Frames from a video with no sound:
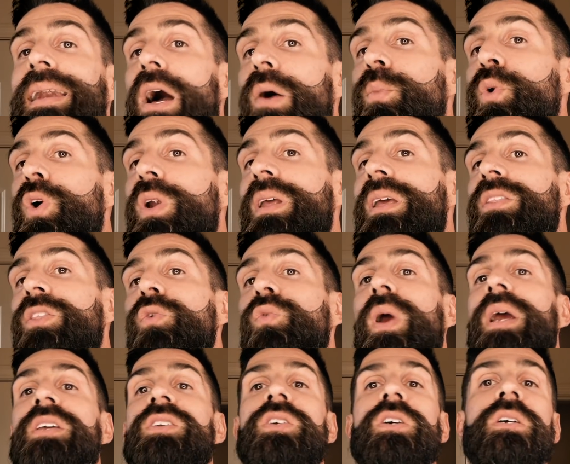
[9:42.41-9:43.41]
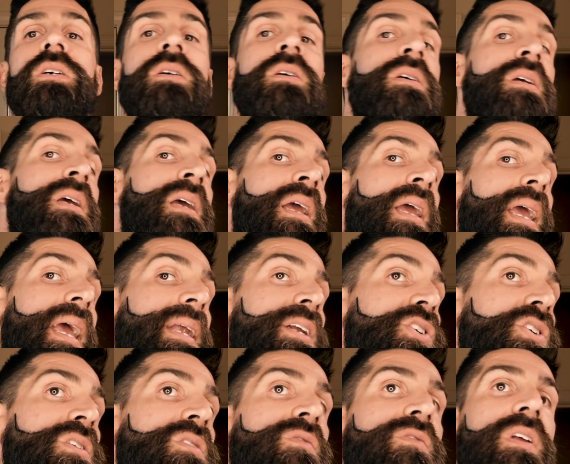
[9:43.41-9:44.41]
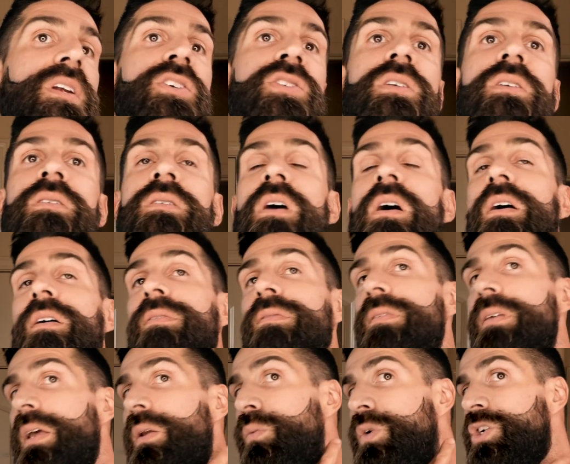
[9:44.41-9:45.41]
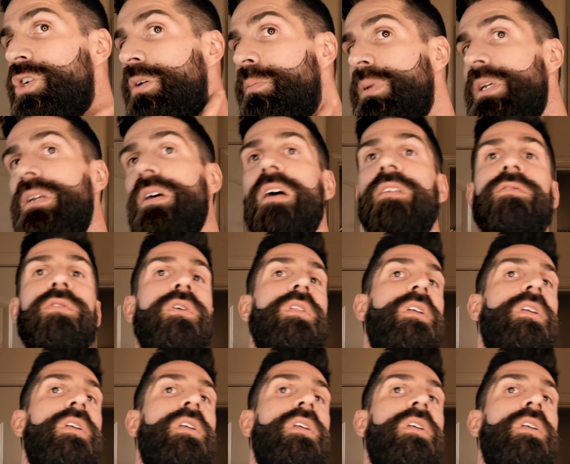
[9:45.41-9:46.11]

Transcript: Now I'm going to get the razor and just finish this off, and we should be done for